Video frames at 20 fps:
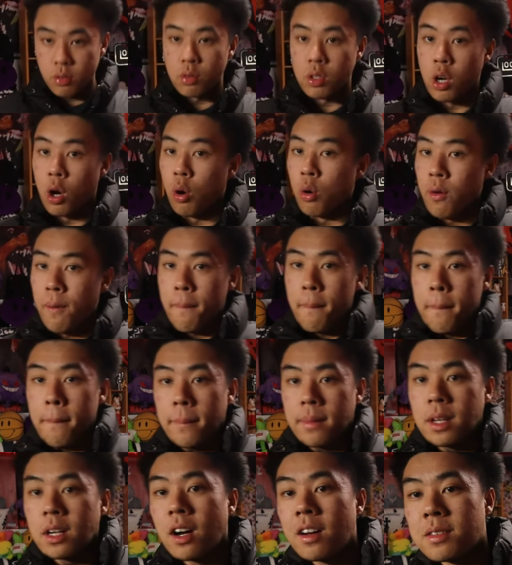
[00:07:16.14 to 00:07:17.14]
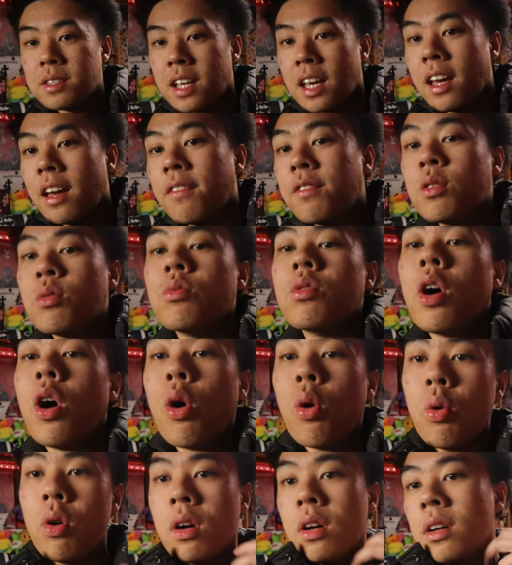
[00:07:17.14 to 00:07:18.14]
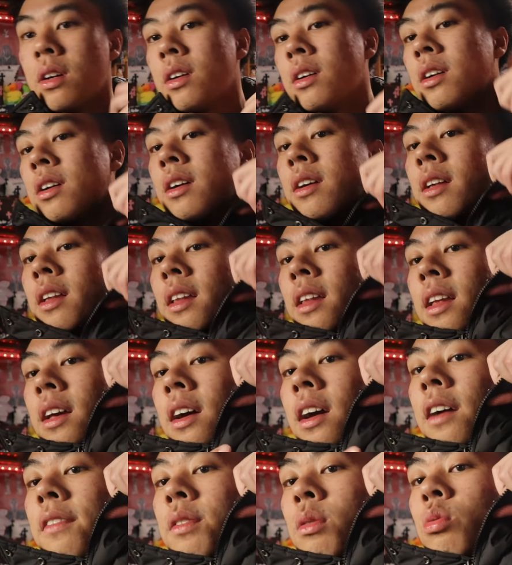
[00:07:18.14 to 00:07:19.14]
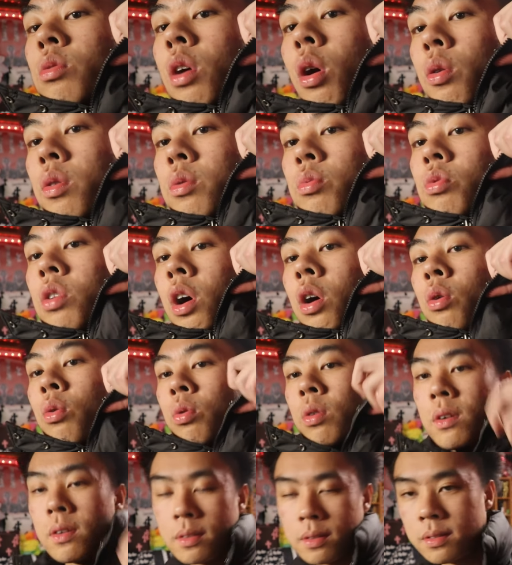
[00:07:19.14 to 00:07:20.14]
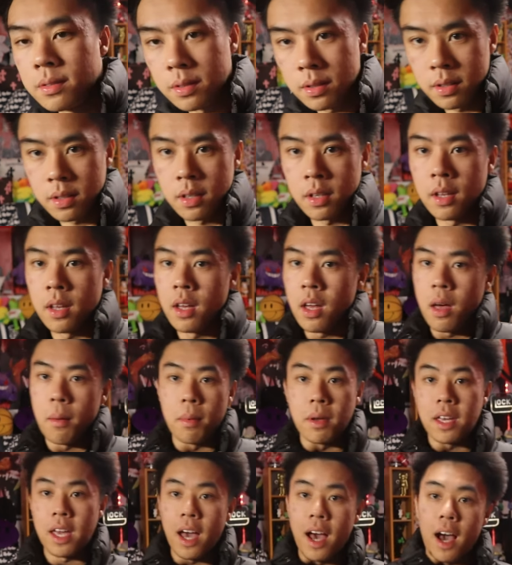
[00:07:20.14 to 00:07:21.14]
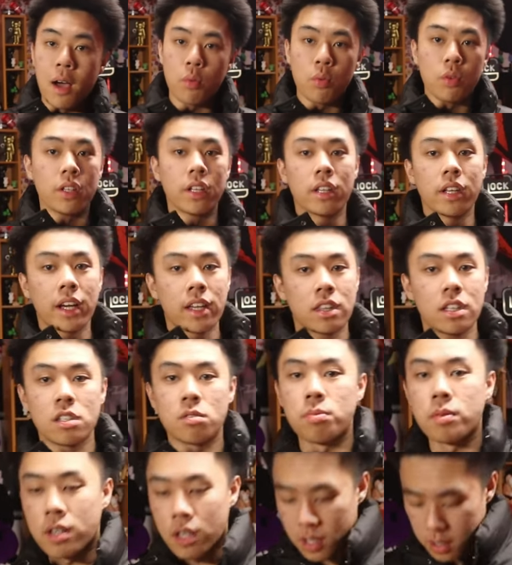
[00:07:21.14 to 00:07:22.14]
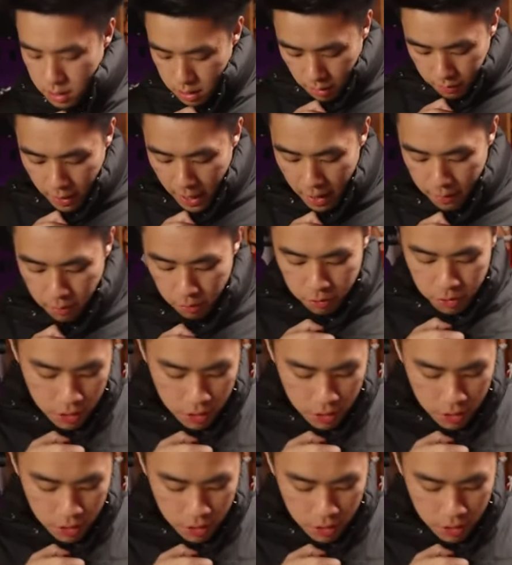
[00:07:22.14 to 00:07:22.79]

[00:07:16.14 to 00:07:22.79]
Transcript: you know what I'm saying? If you know, you know. But yeah, I really like this because if I ever